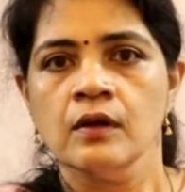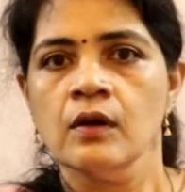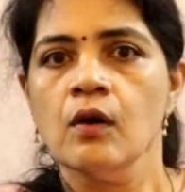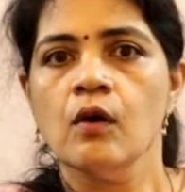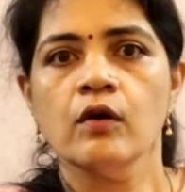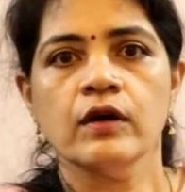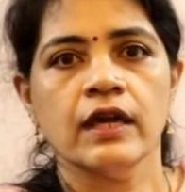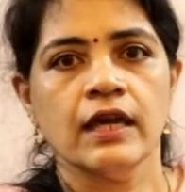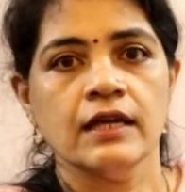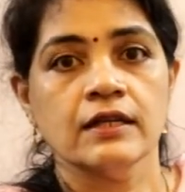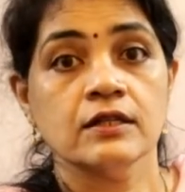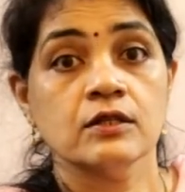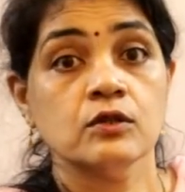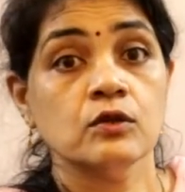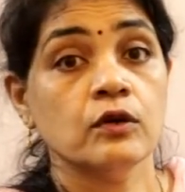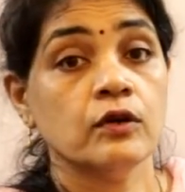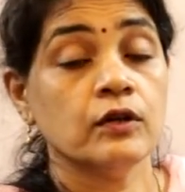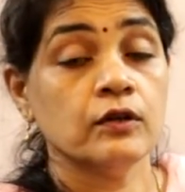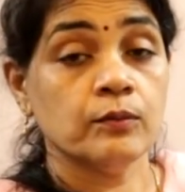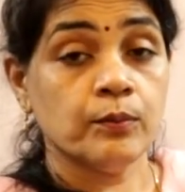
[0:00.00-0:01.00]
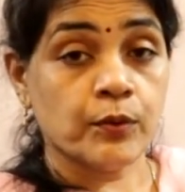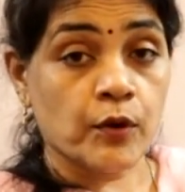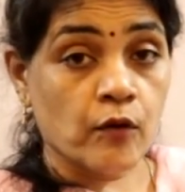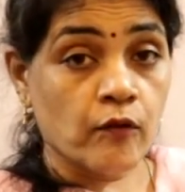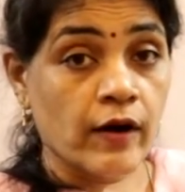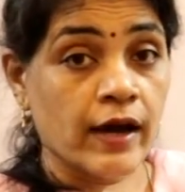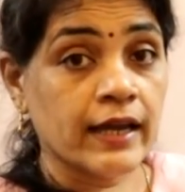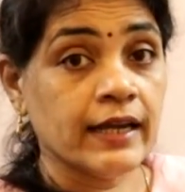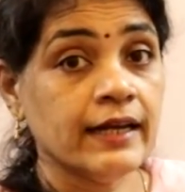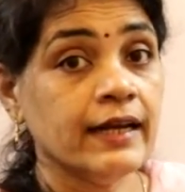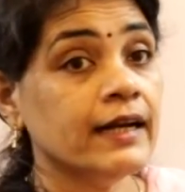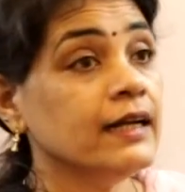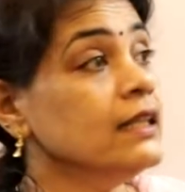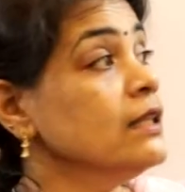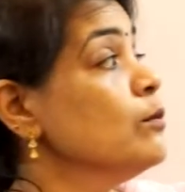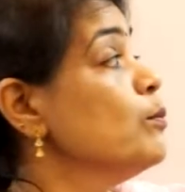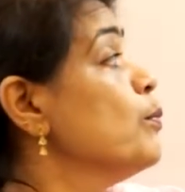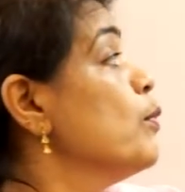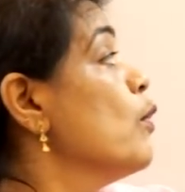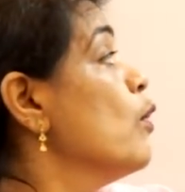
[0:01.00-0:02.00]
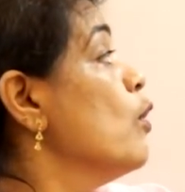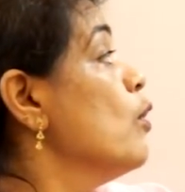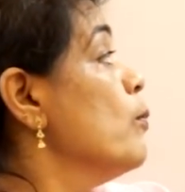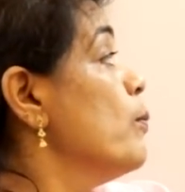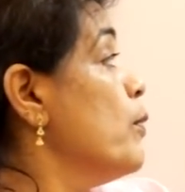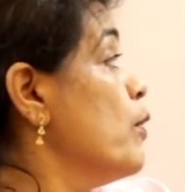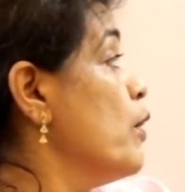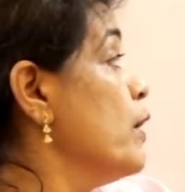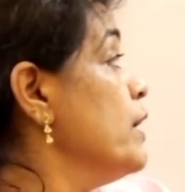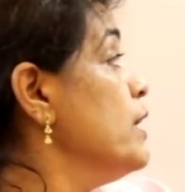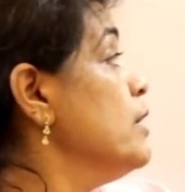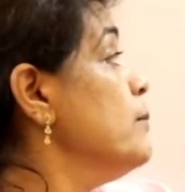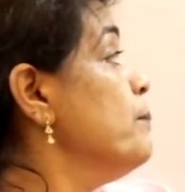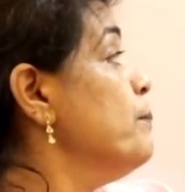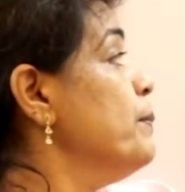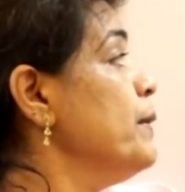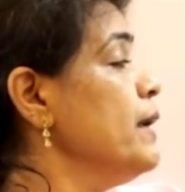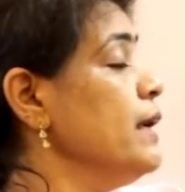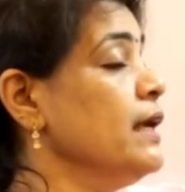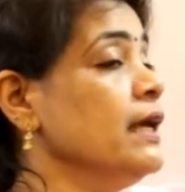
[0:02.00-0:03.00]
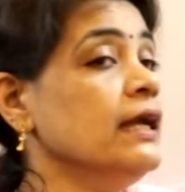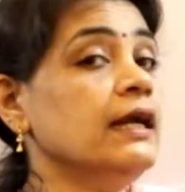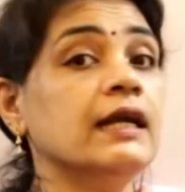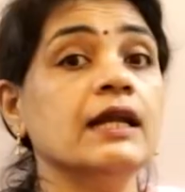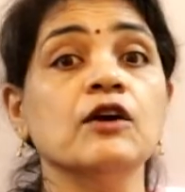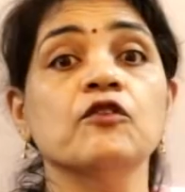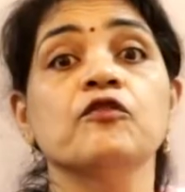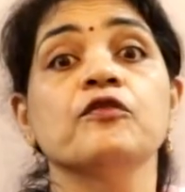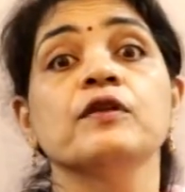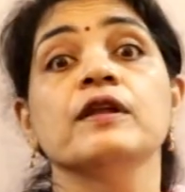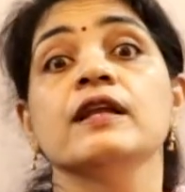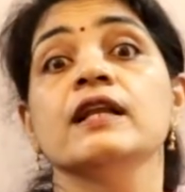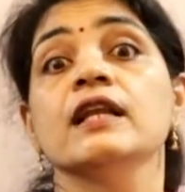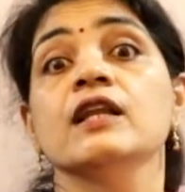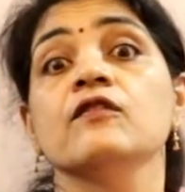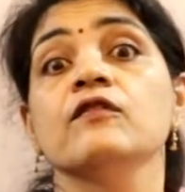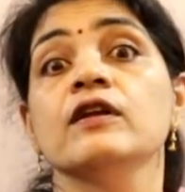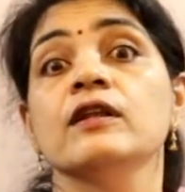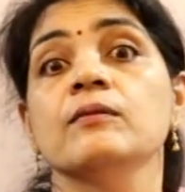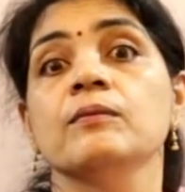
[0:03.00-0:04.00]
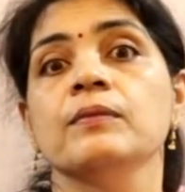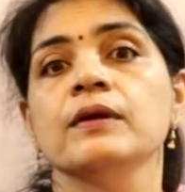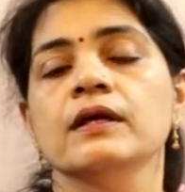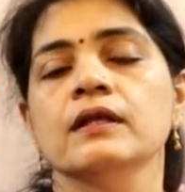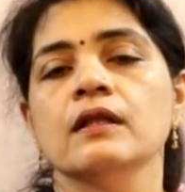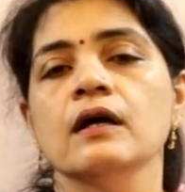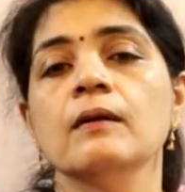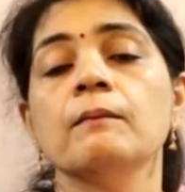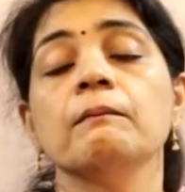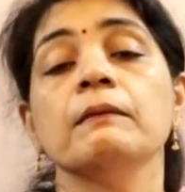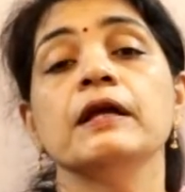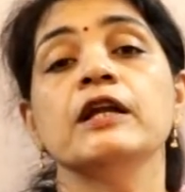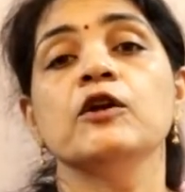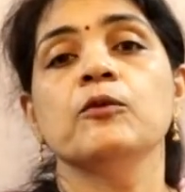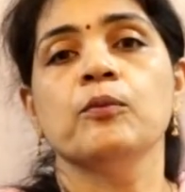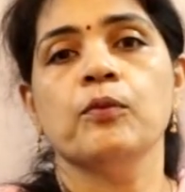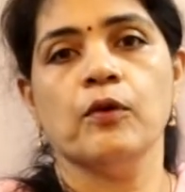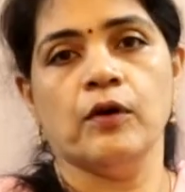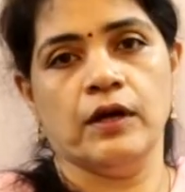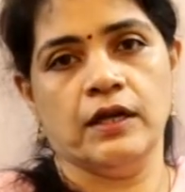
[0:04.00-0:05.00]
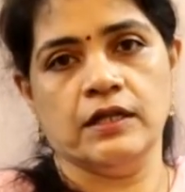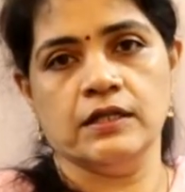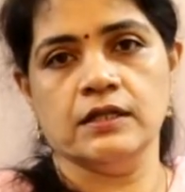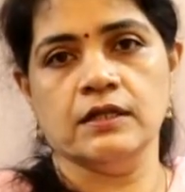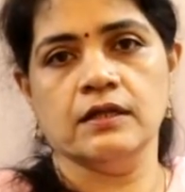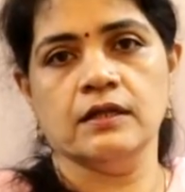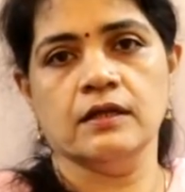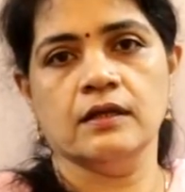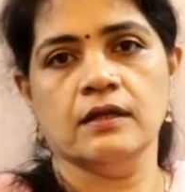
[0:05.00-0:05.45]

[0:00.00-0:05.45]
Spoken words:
Okay, so provided the point P definitely will be the midpoint.